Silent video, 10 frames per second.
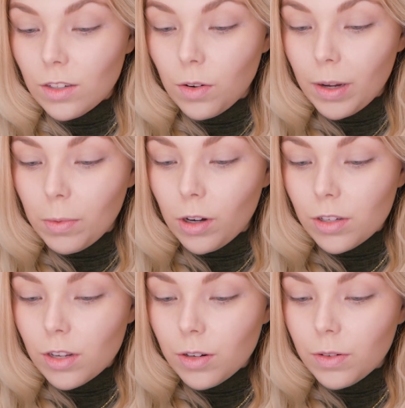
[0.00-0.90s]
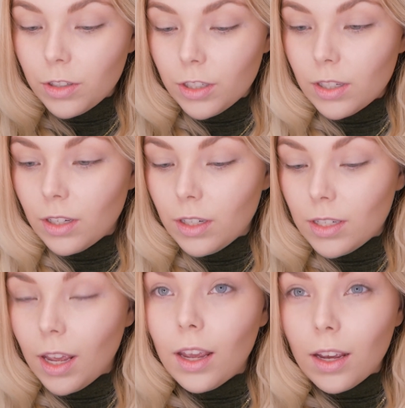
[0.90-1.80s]
So I'm also just gonna
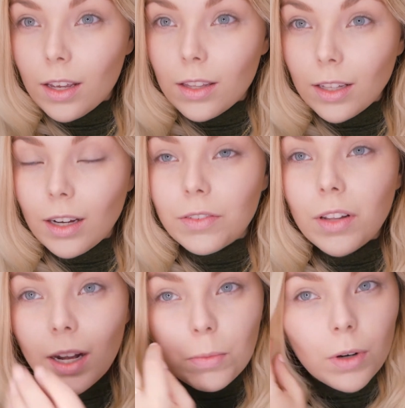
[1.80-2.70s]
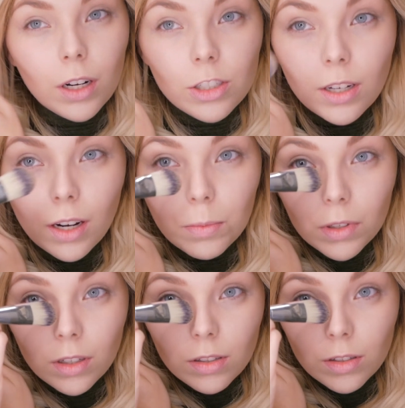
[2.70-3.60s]
take that flat brush and I'm
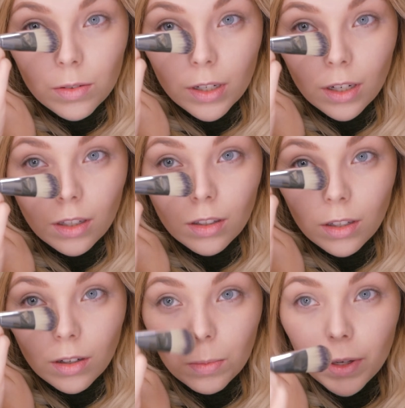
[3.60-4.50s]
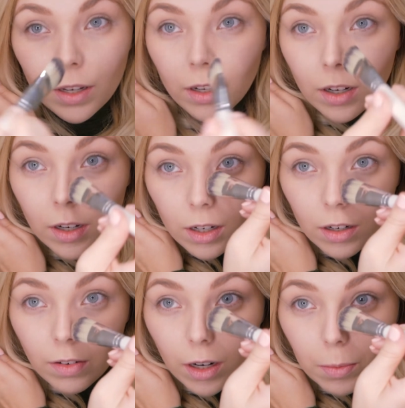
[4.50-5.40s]
gonna do it a little bit
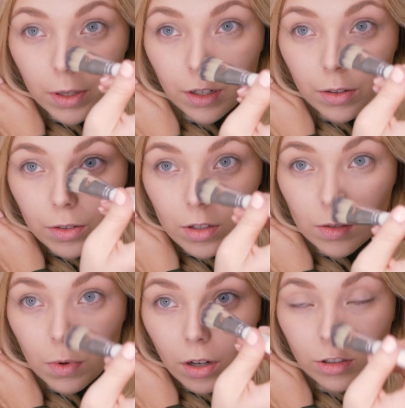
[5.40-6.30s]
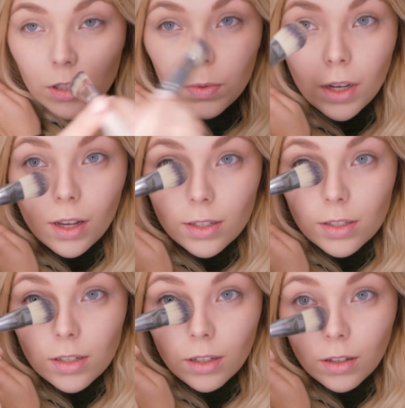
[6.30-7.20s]
around my nose as well just
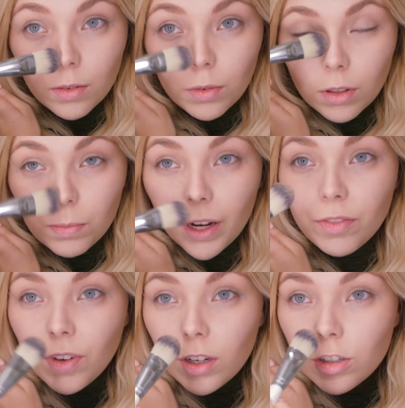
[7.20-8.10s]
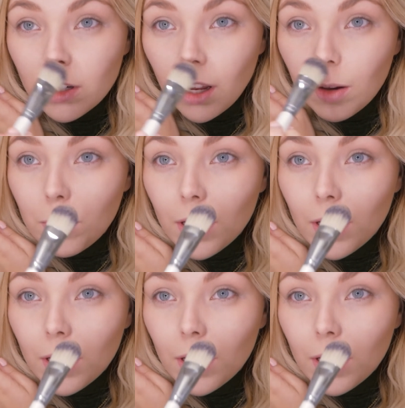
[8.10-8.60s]
because with my face shape,